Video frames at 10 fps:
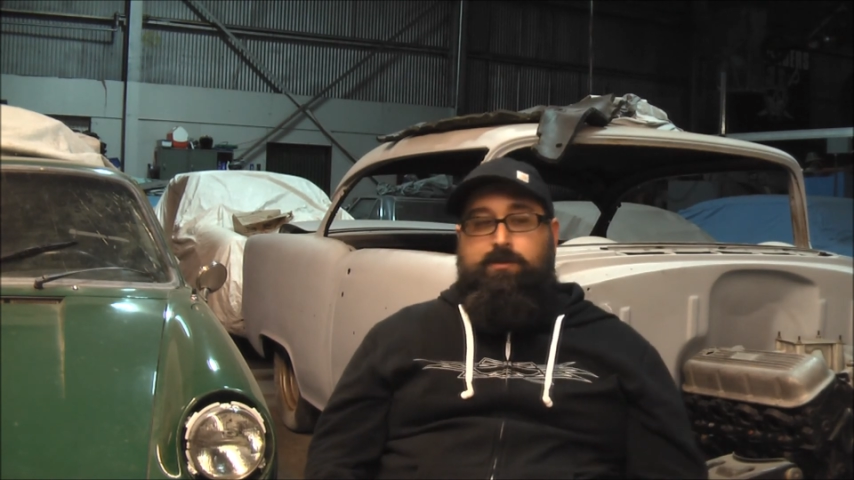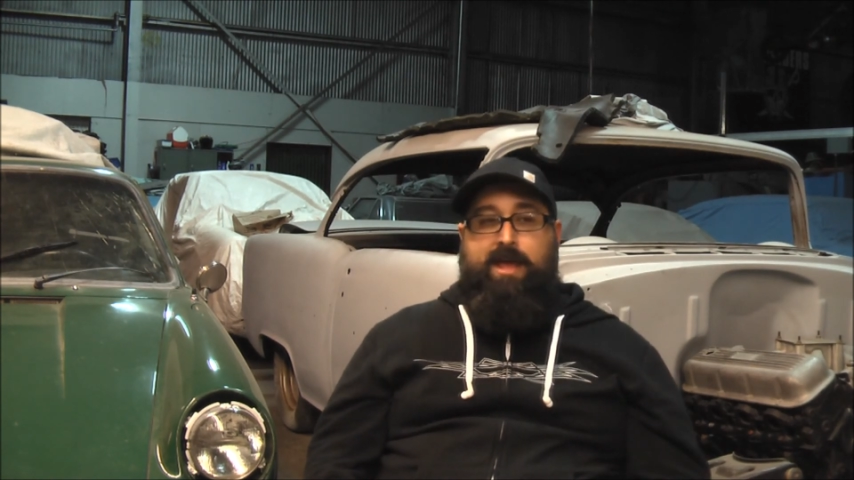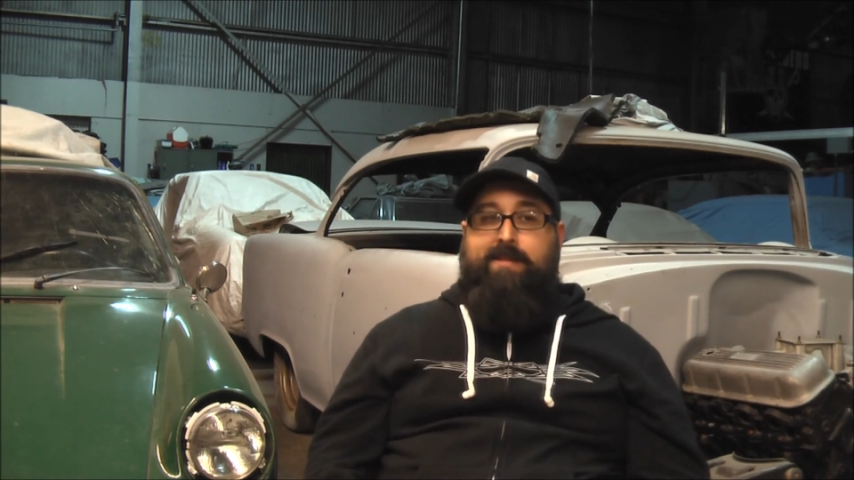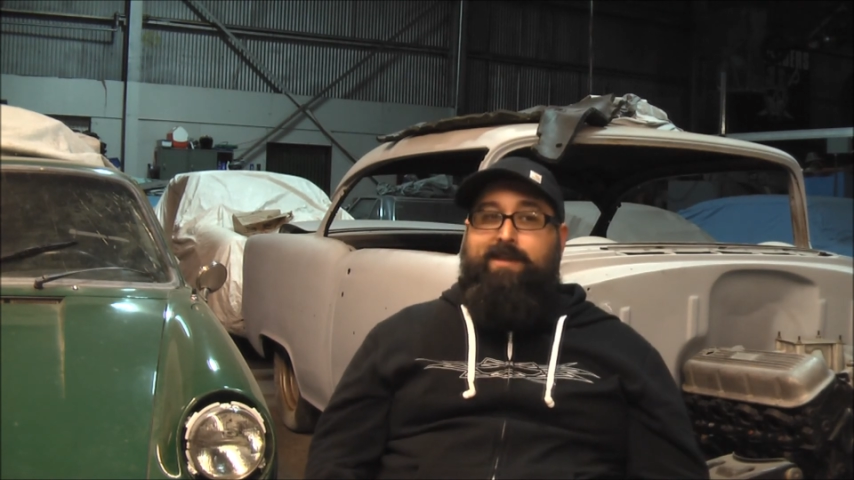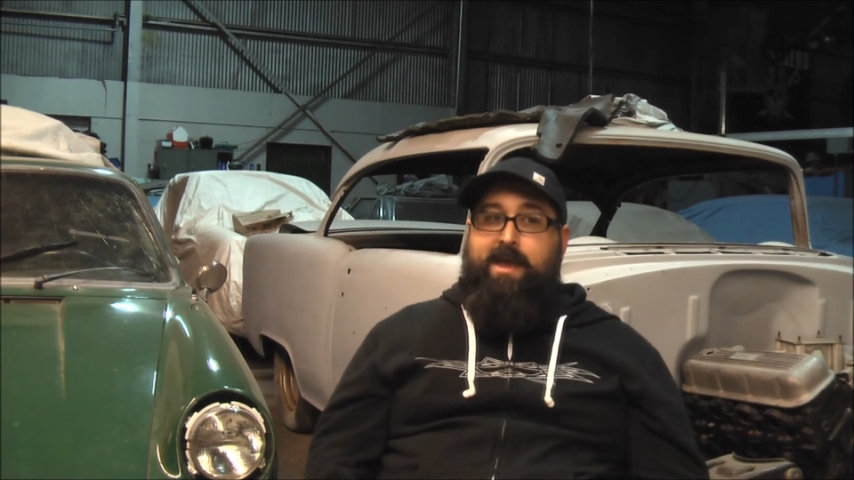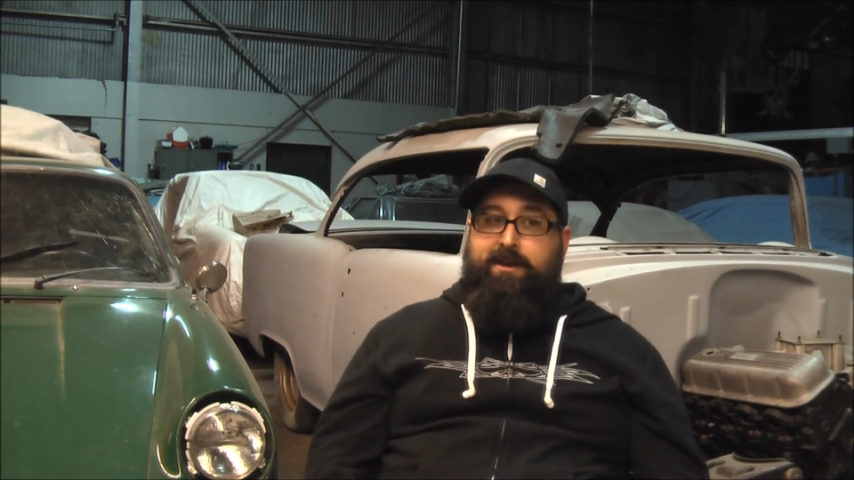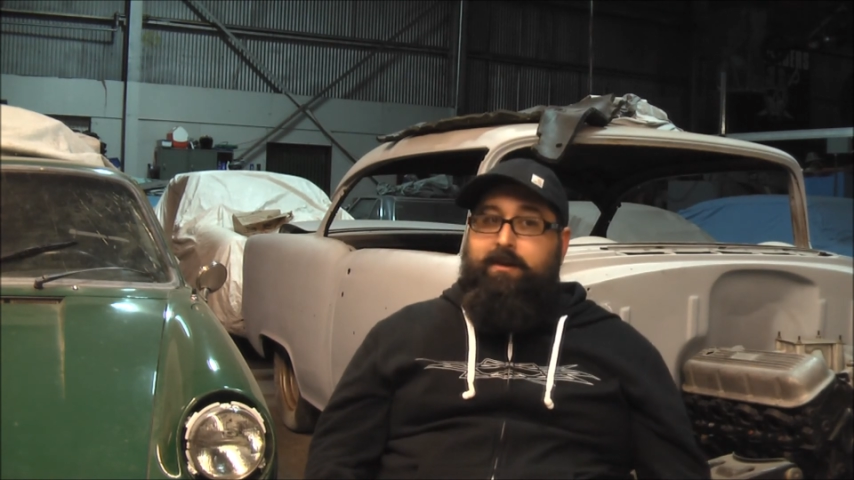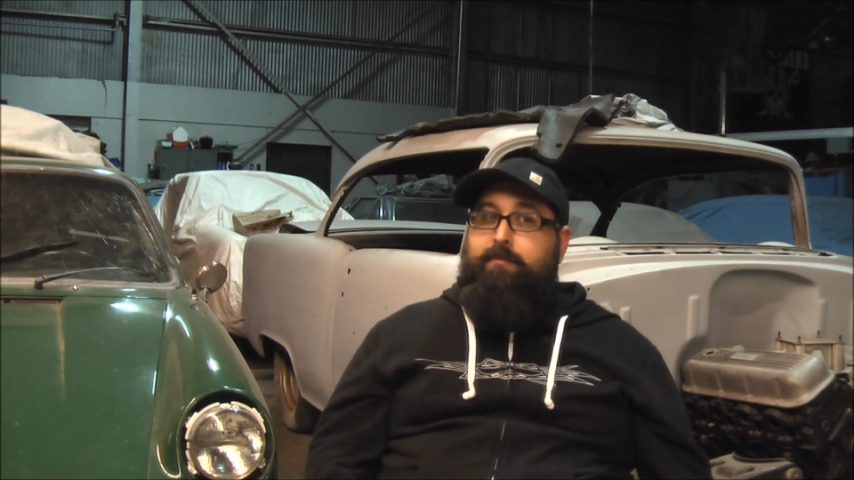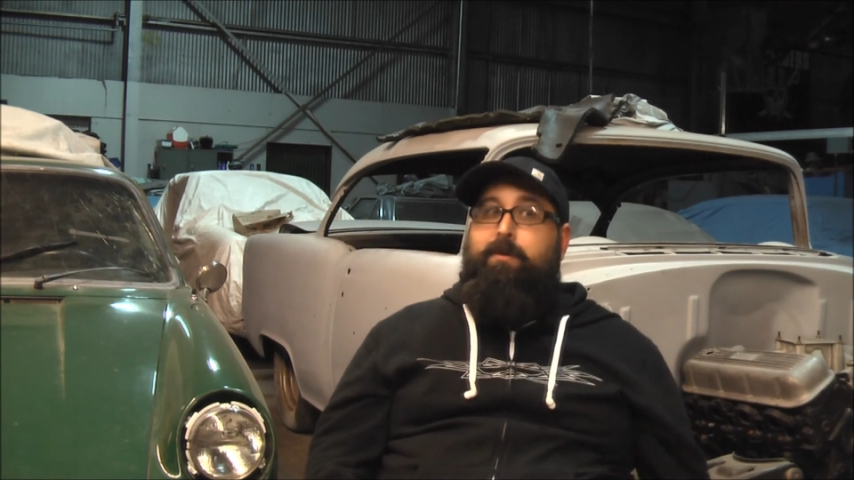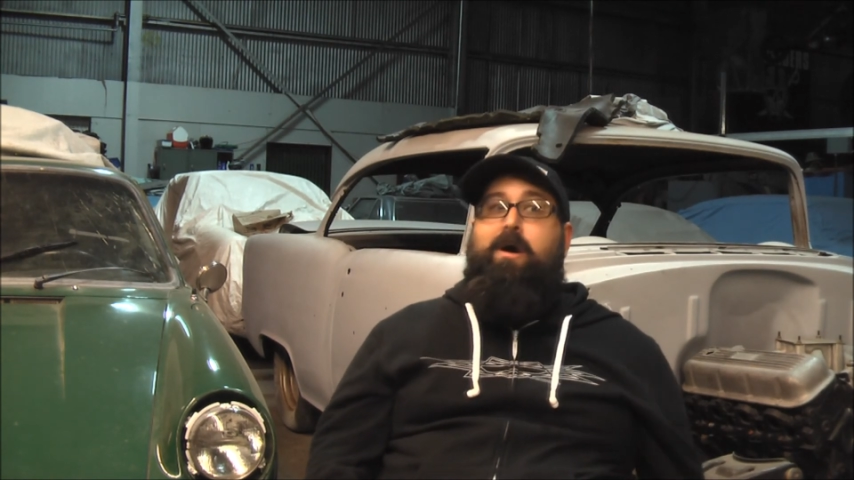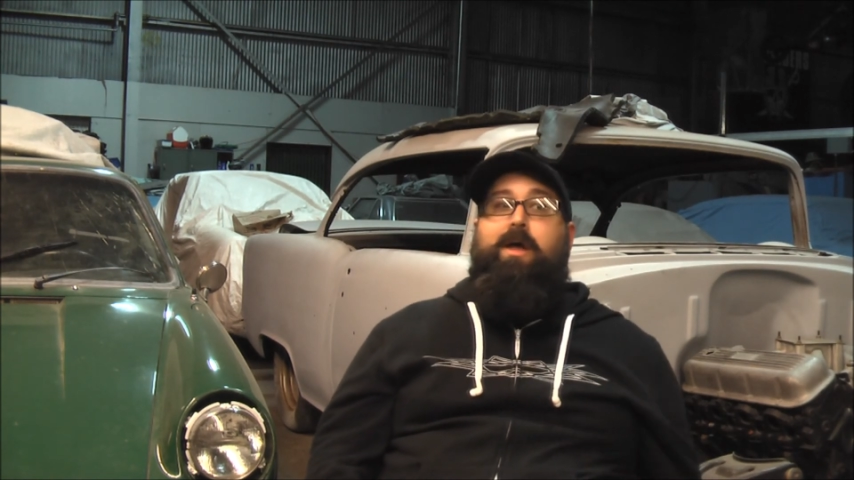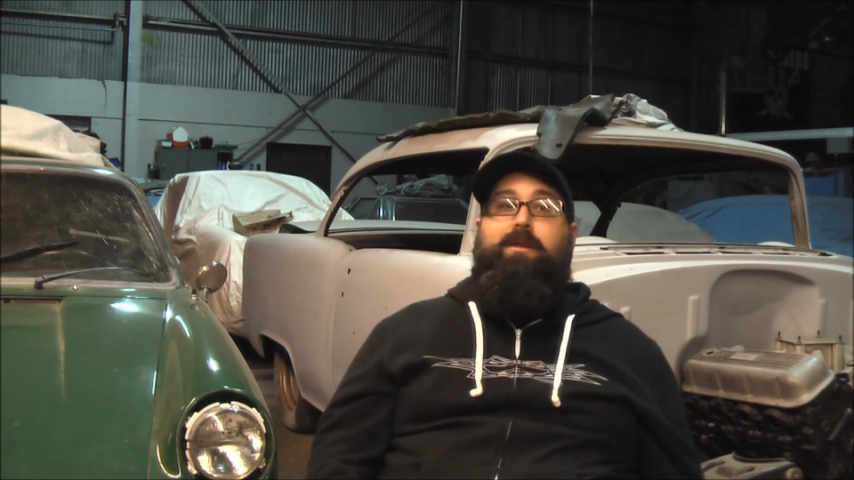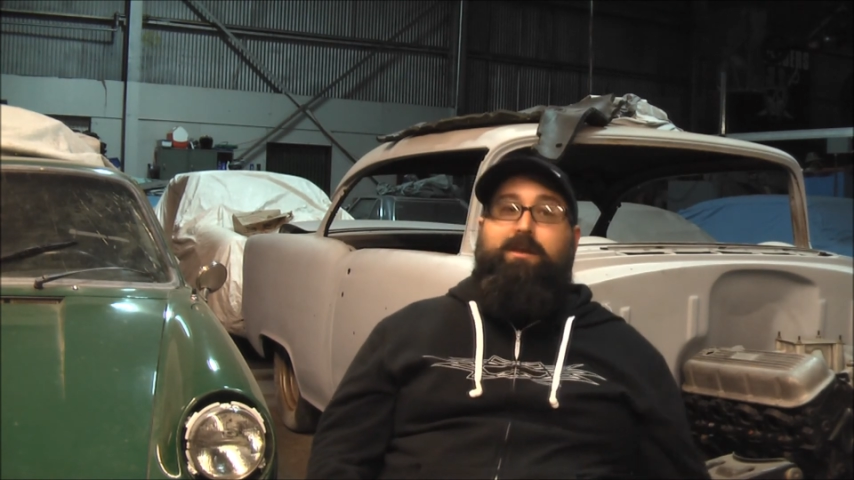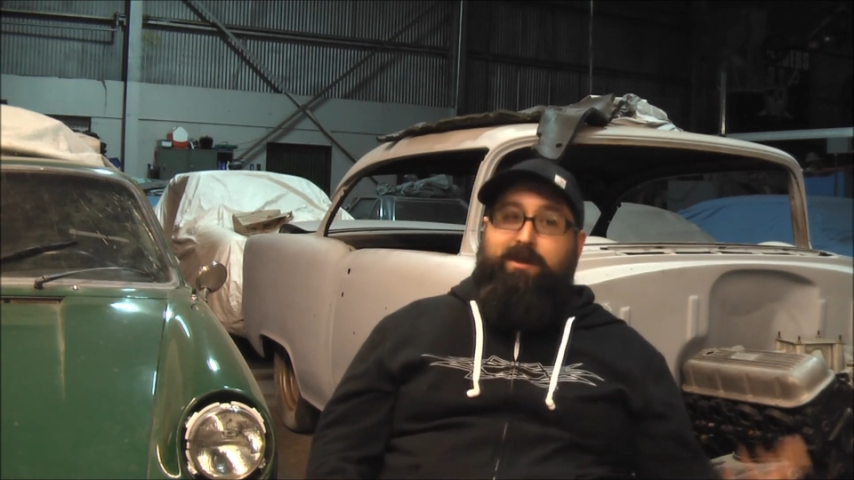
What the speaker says: that's adding to the pot.